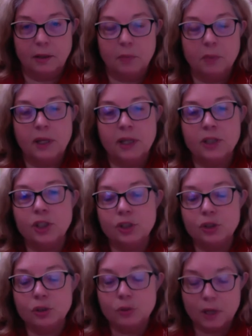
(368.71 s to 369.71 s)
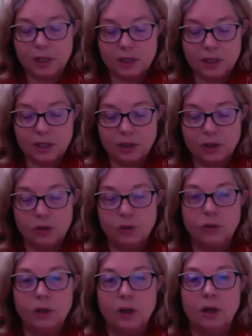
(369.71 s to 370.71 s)
pledging to
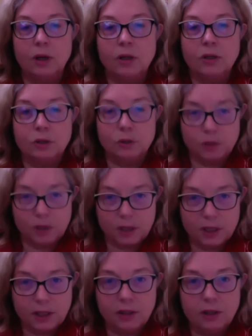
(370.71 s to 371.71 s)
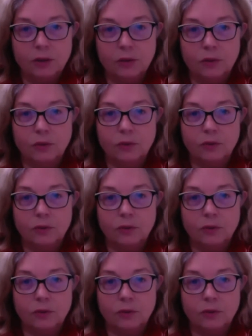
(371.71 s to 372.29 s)
continue to see you,